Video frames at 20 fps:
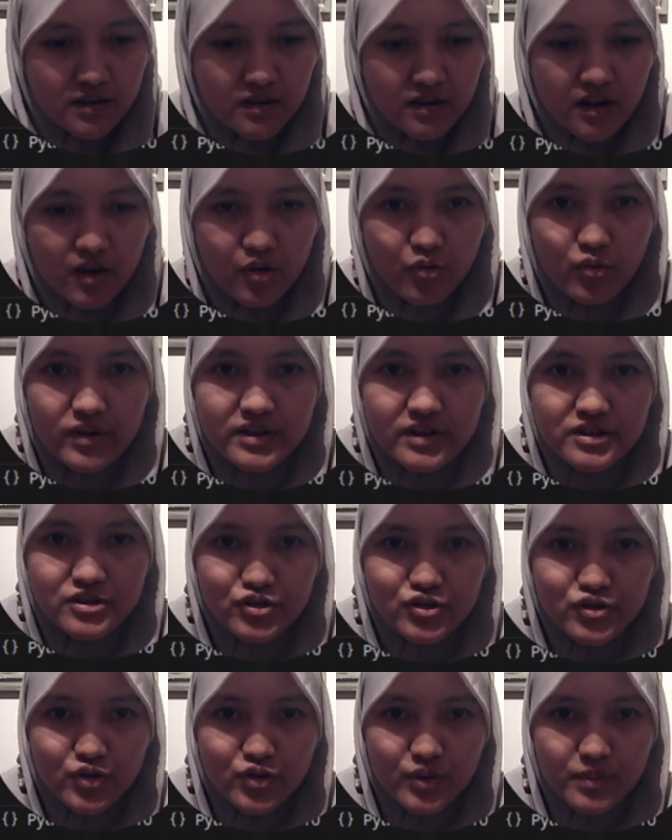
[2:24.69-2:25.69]
I wanna
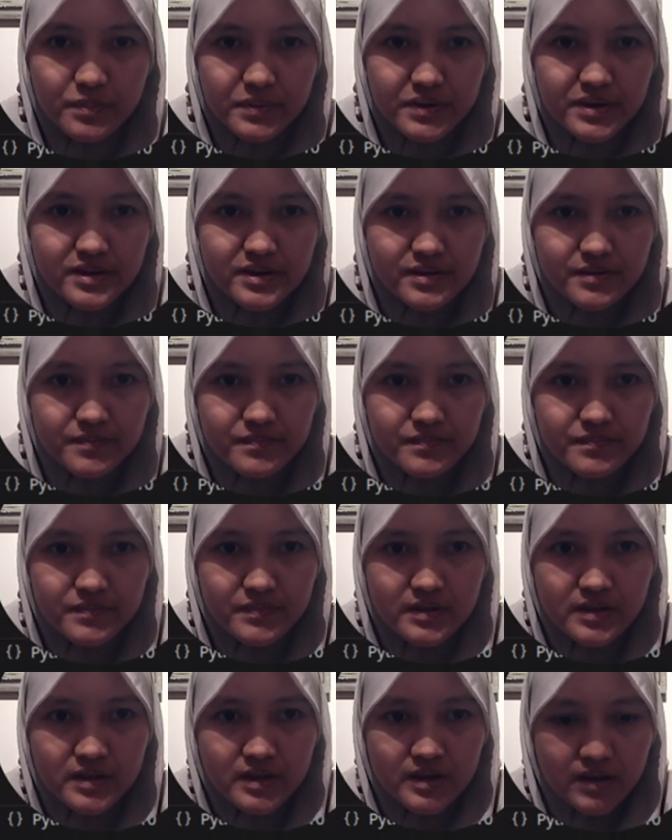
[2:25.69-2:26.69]
just copy,
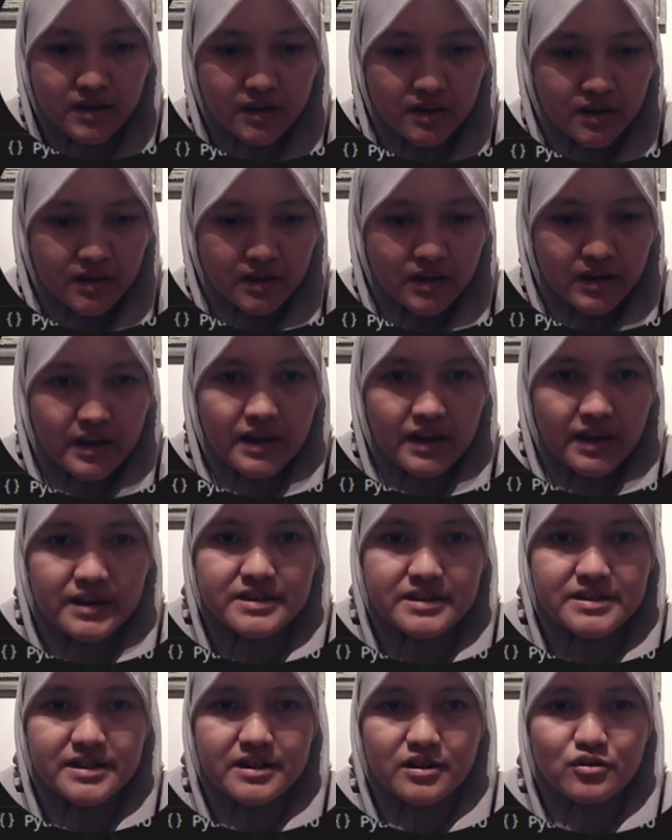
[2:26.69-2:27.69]
and the
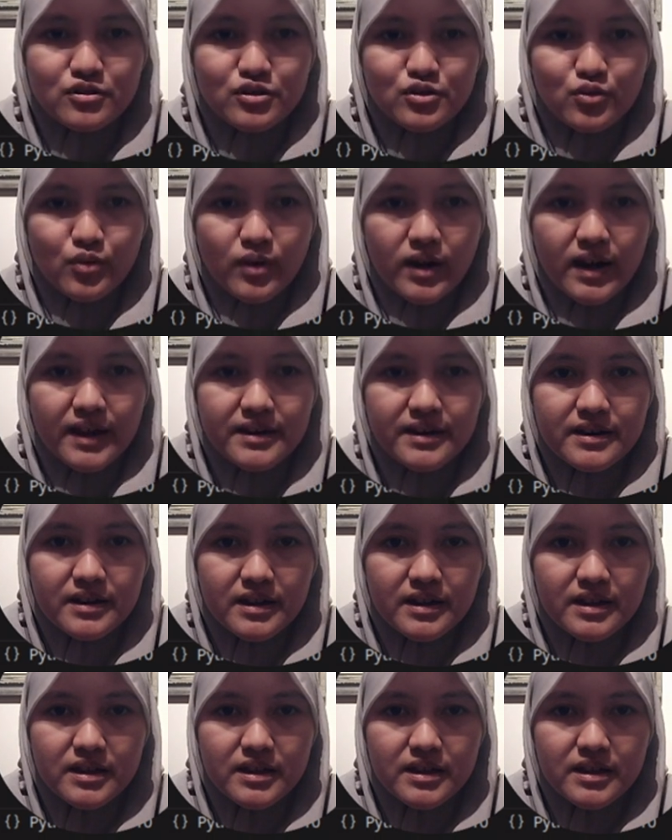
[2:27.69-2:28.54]
second one